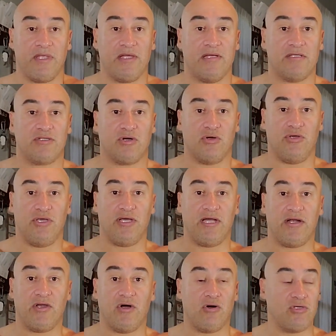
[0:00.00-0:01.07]
So you got
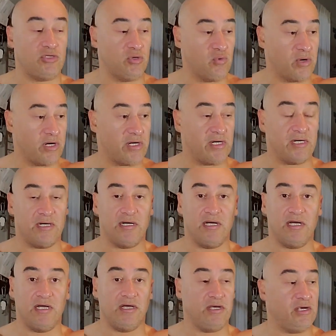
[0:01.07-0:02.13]
to go to where
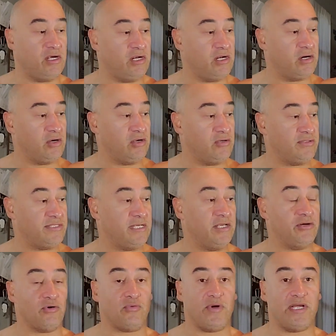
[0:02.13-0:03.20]
you see
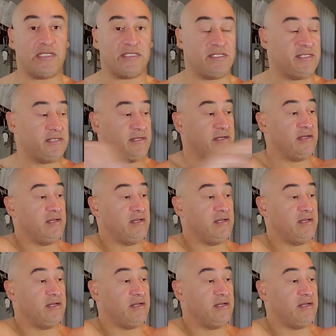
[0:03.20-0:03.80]
your wrist,